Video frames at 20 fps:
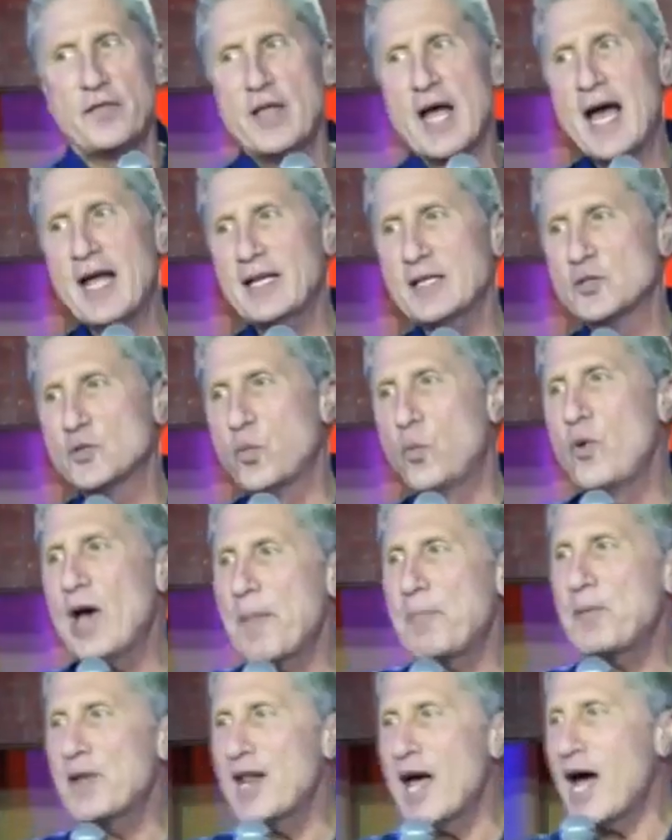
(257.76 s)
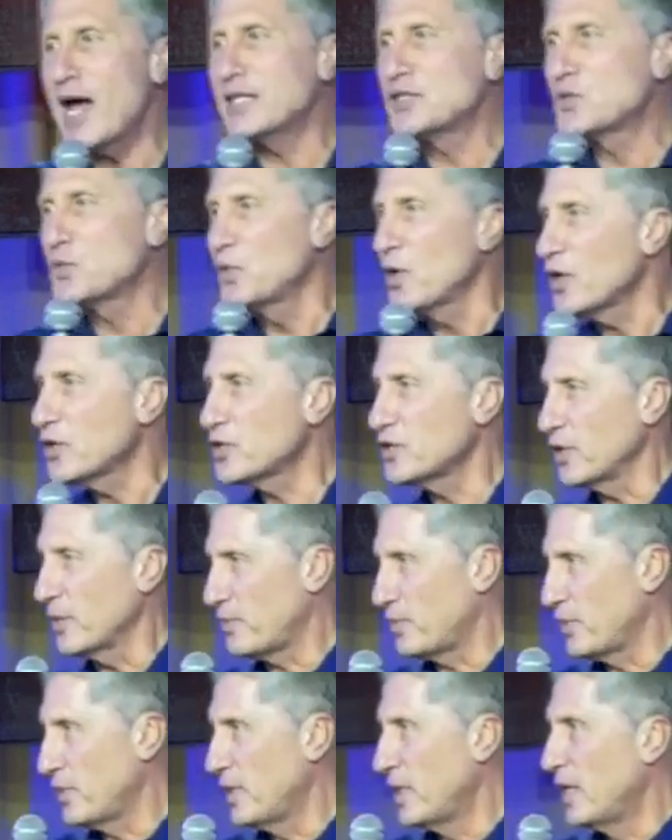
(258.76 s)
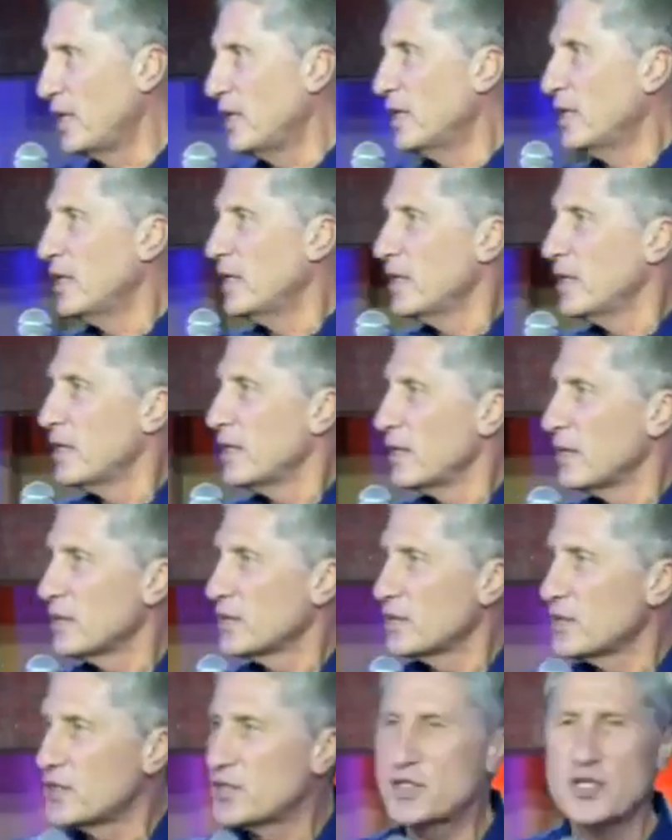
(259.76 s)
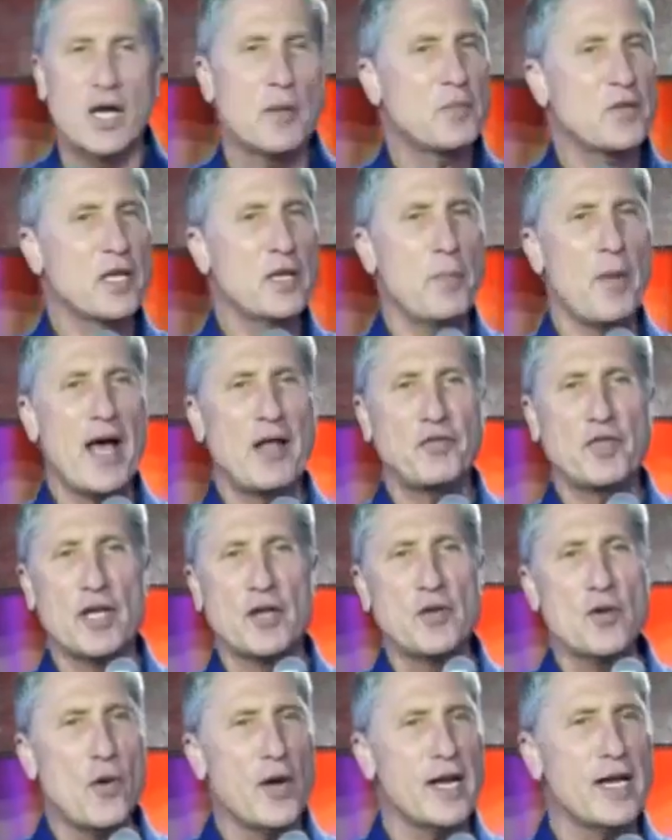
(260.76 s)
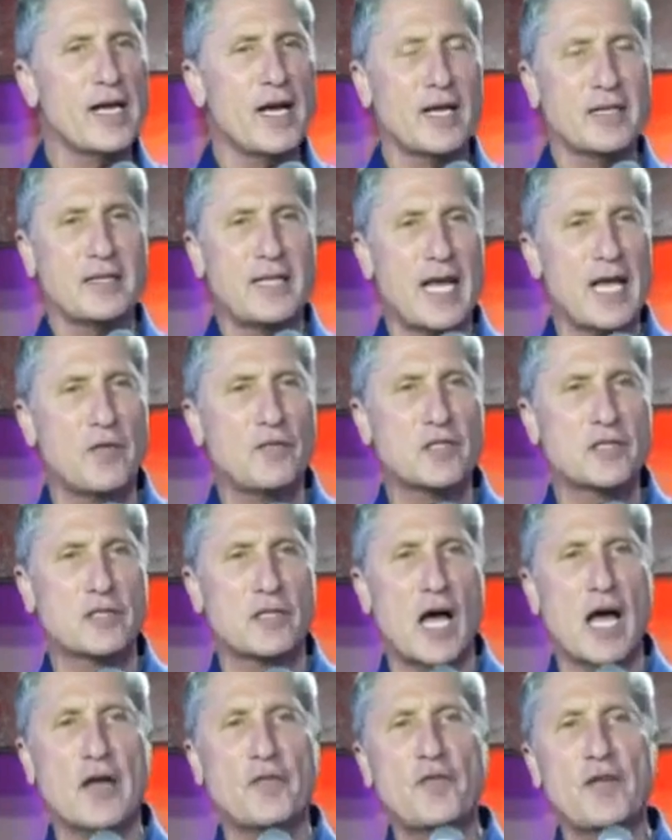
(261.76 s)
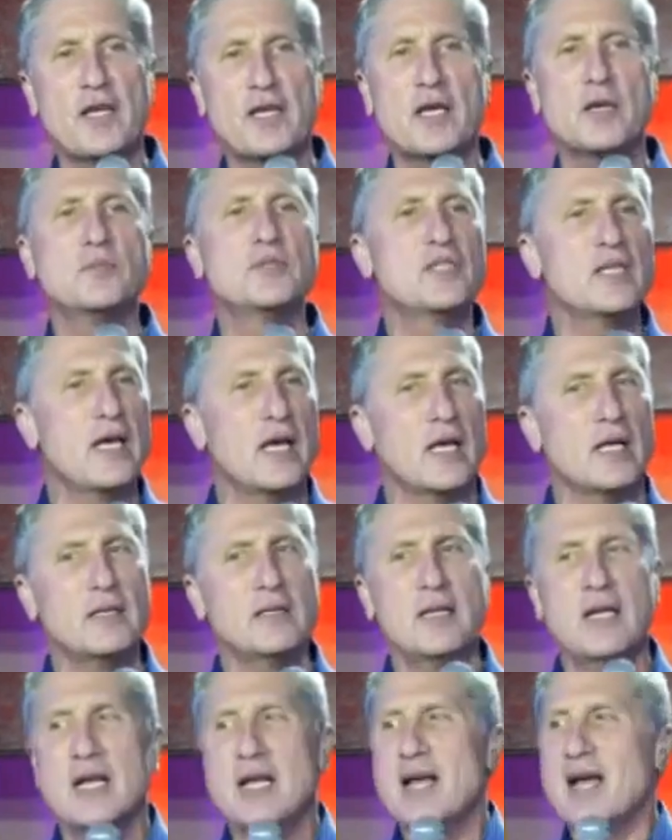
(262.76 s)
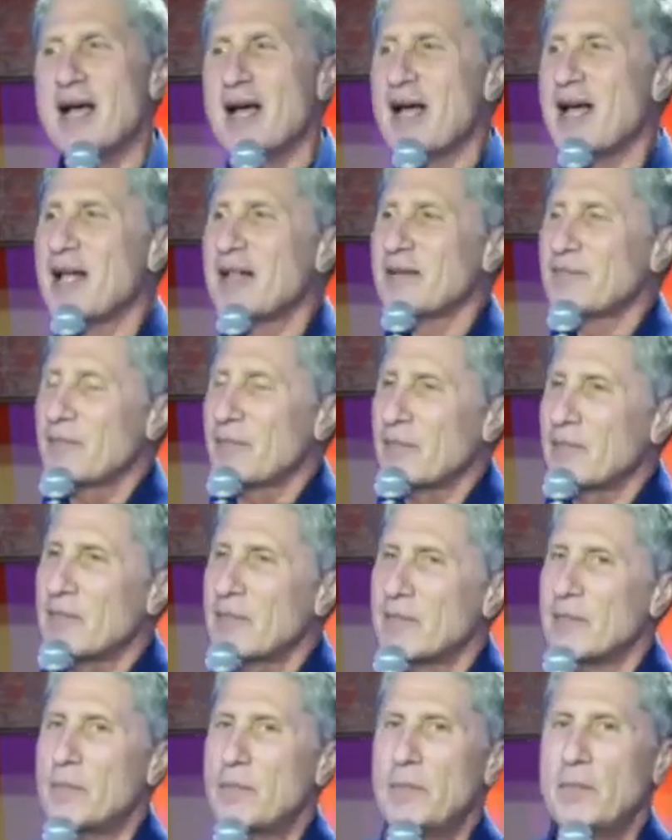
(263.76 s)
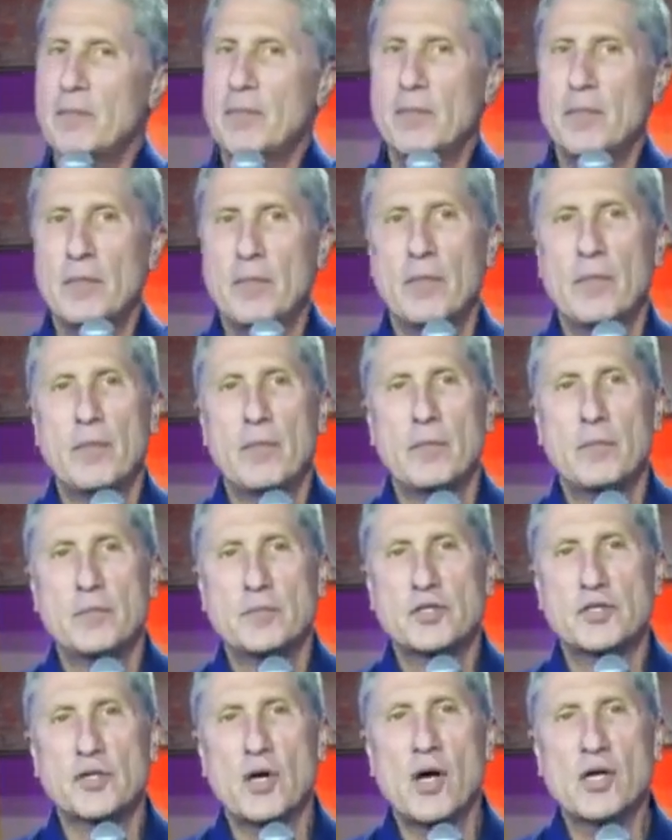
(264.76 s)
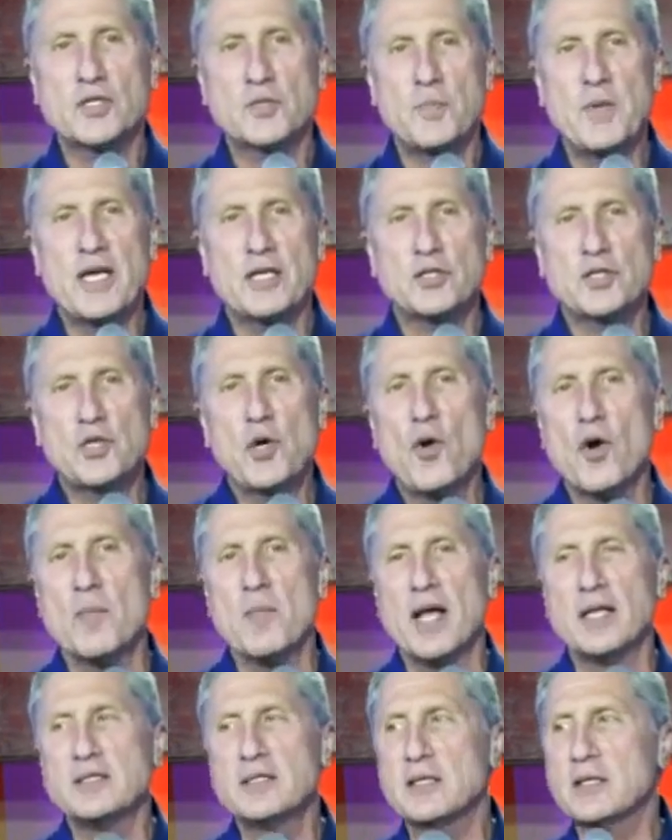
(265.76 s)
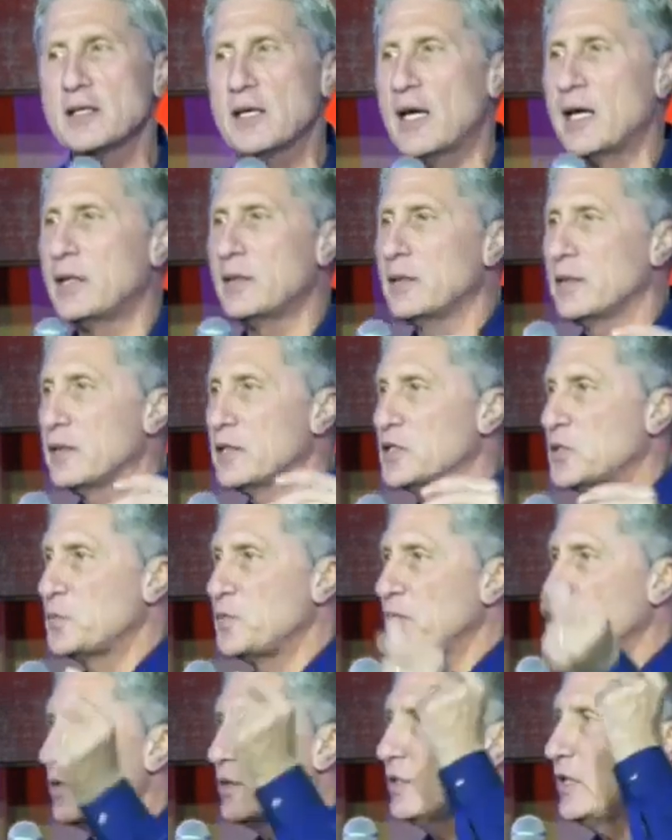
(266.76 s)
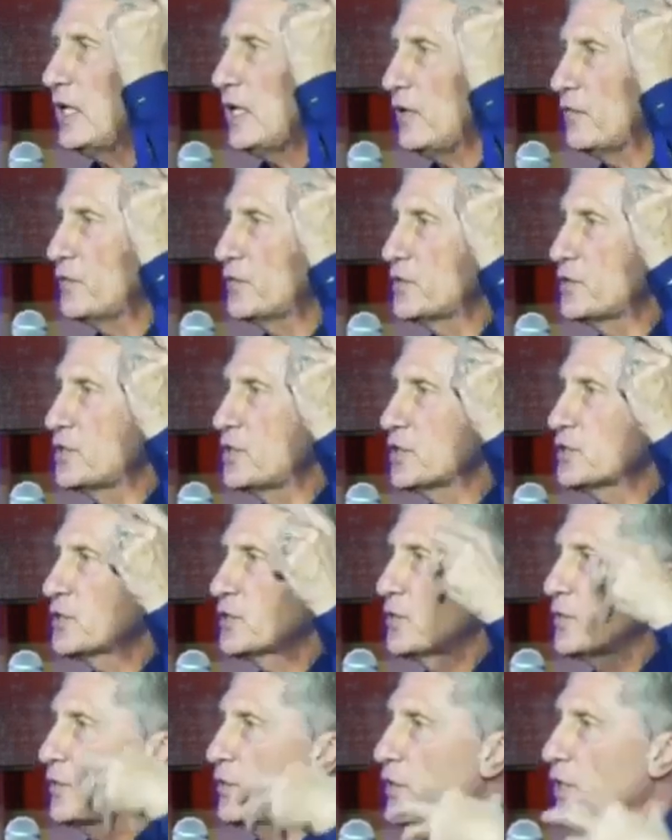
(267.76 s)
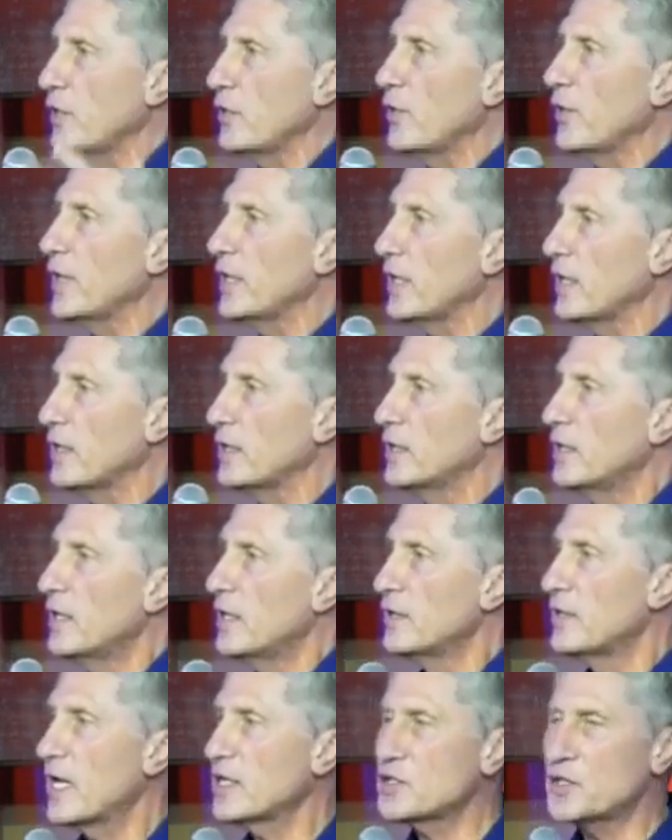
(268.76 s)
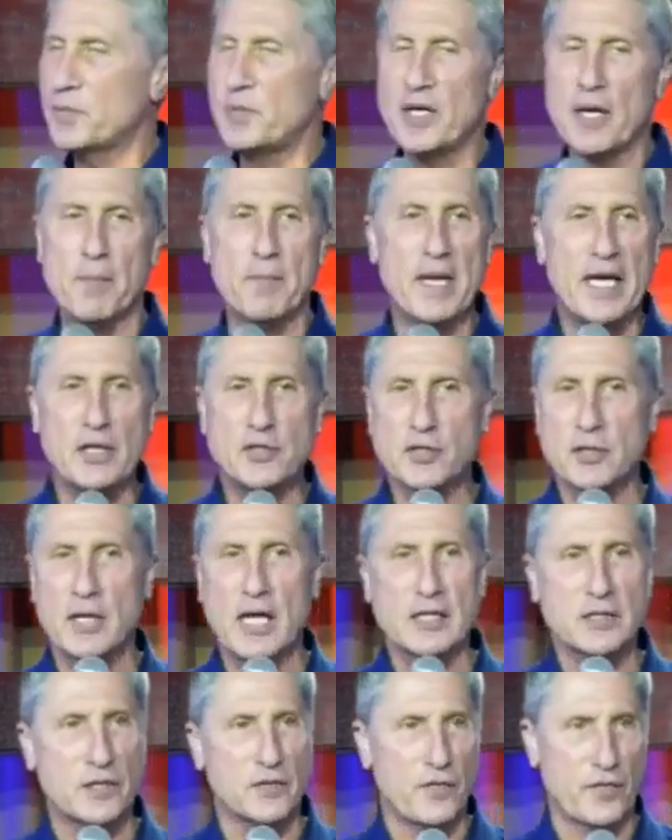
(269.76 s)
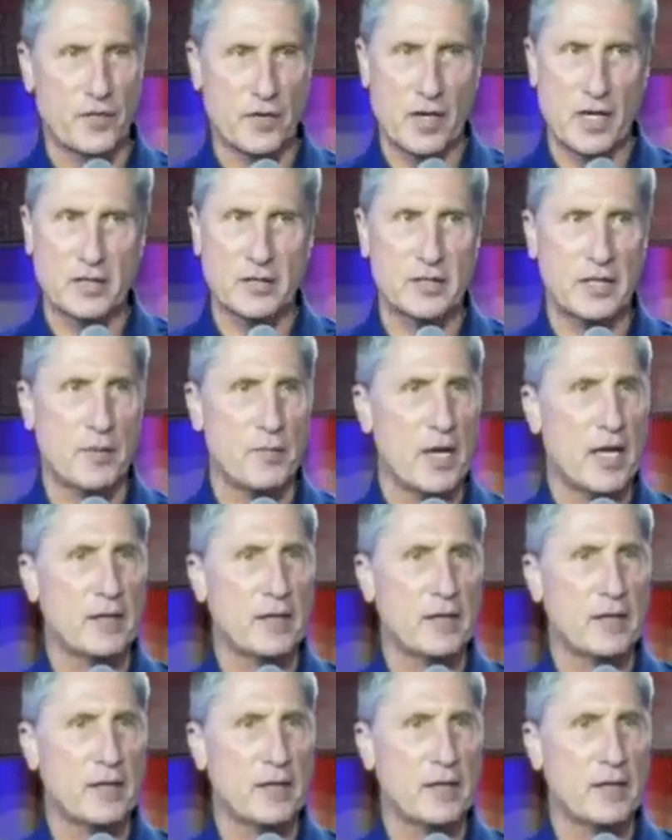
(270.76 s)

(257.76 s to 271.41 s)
That is weaponized worship. Something about the anointing on David's life. He comes in and Saul's being tormented and the spirit leaves just through the anointing. That should be a major lesson for us.